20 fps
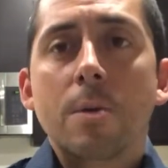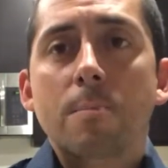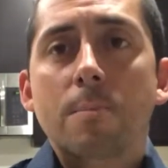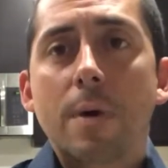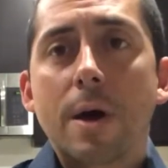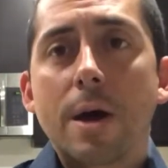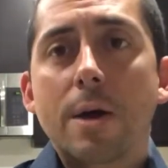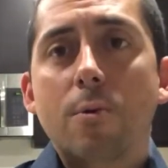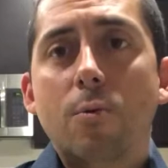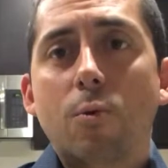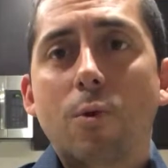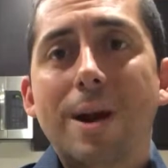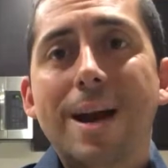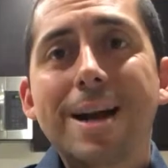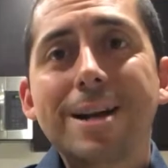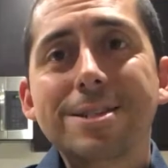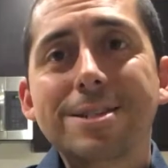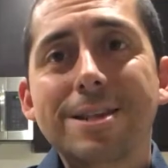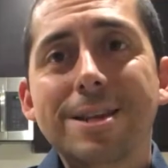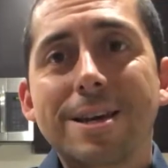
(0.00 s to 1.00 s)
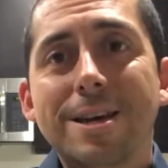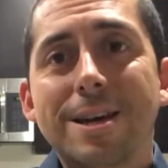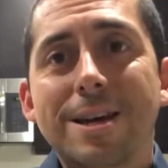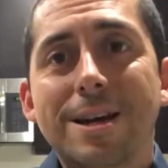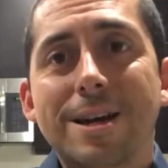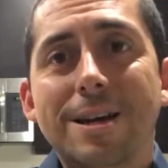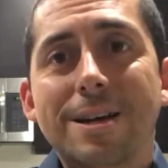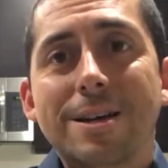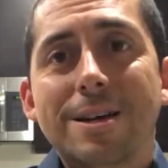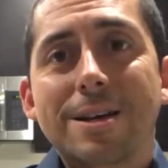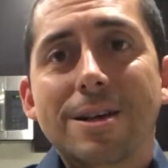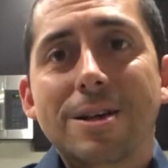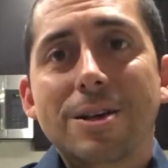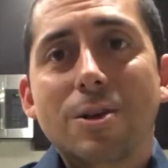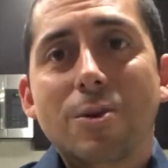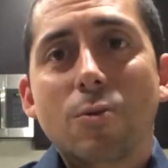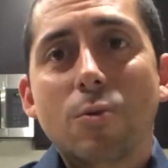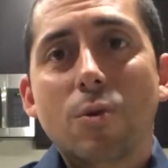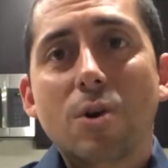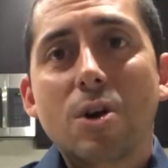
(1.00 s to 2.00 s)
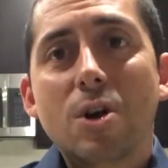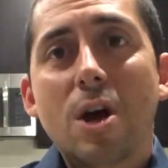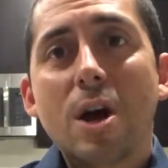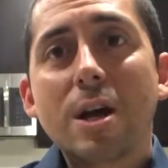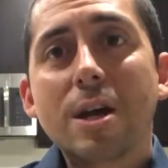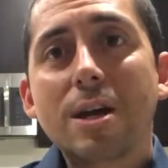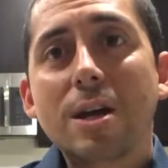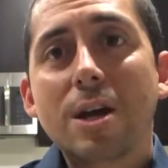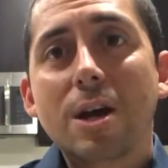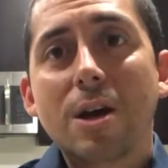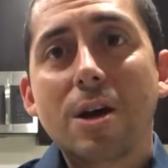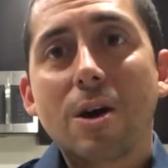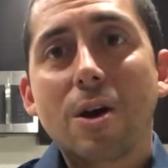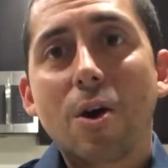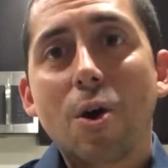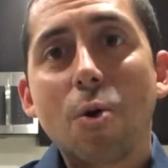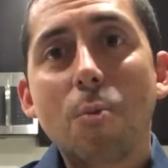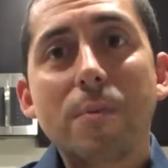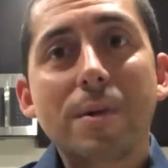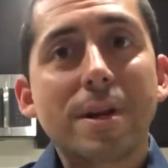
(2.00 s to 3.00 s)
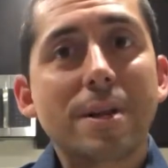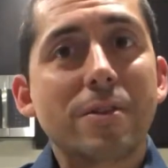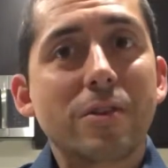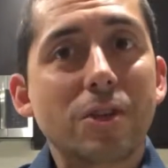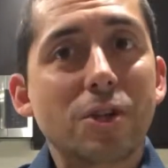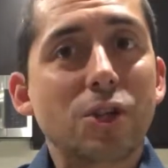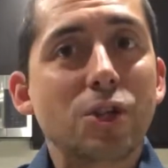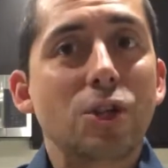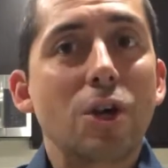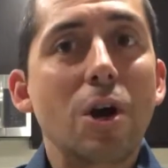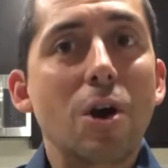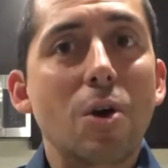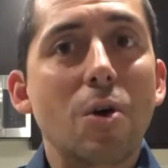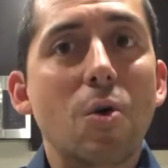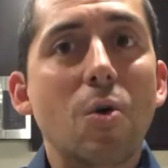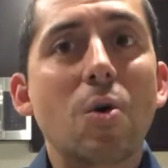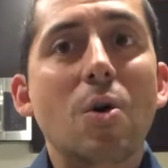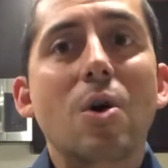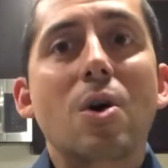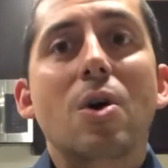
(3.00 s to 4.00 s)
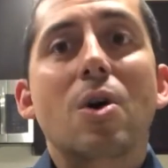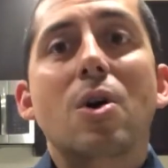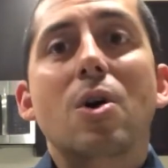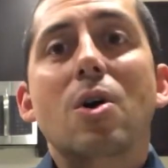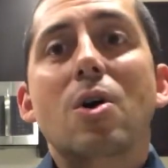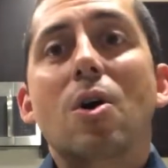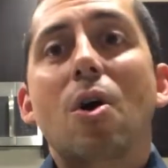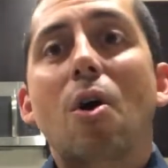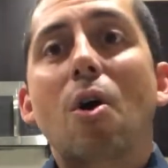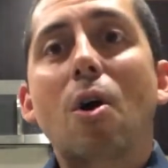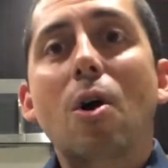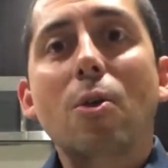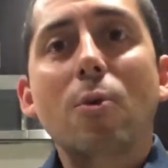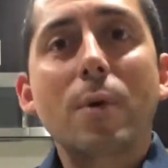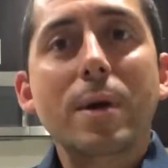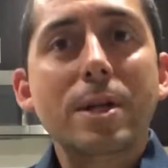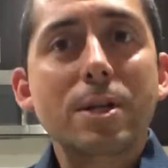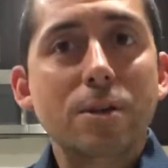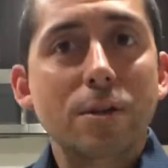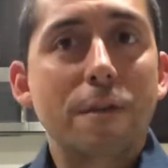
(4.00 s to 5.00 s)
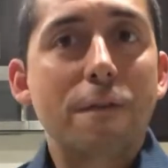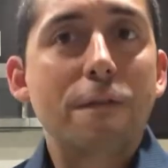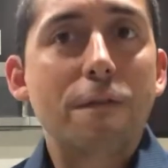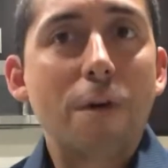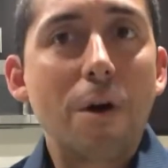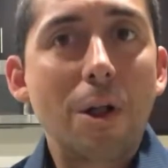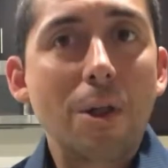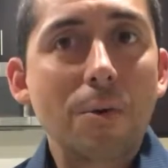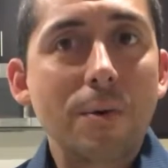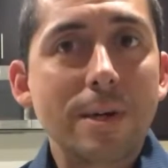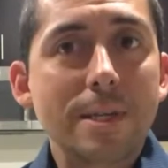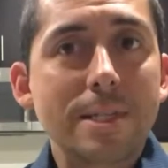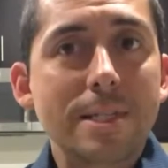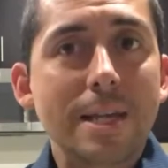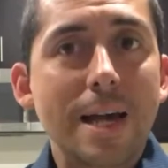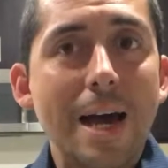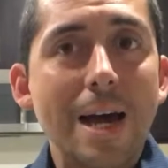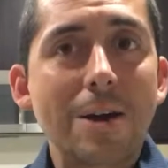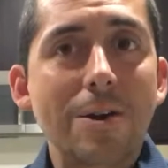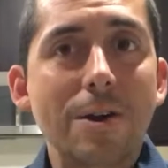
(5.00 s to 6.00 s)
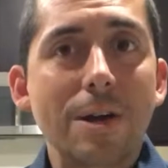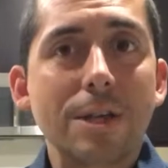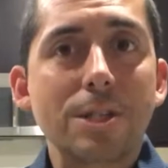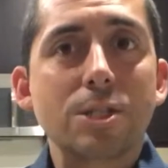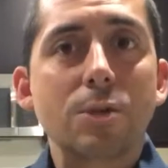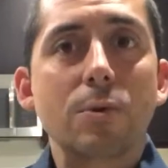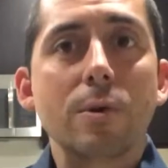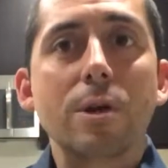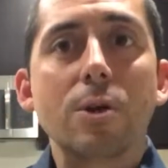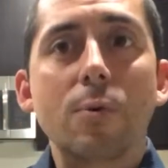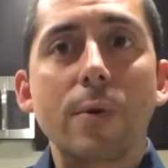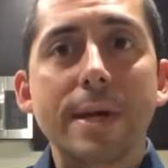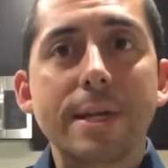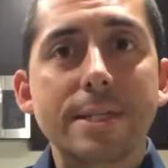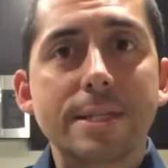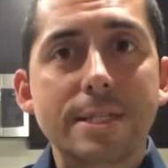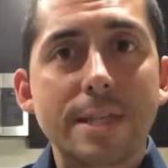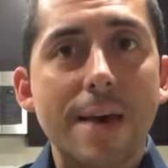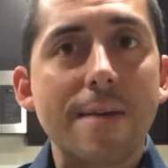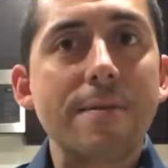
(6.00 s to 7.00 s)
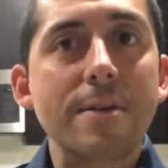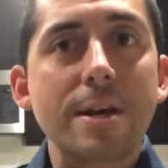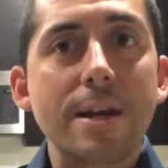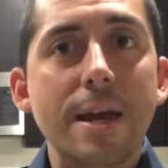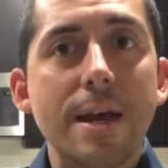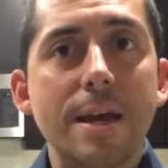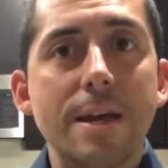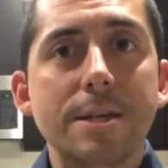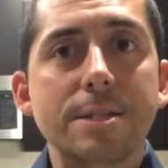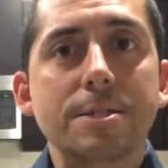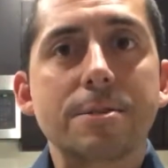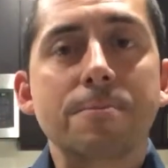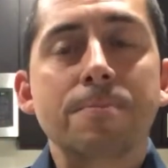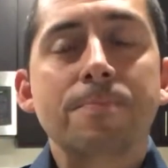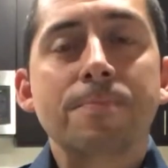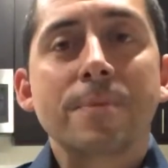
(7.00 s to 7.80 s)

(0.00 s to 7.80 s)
but we're not gonna open it to show all the way to the following Saturday. So we're gonna wait 7 days.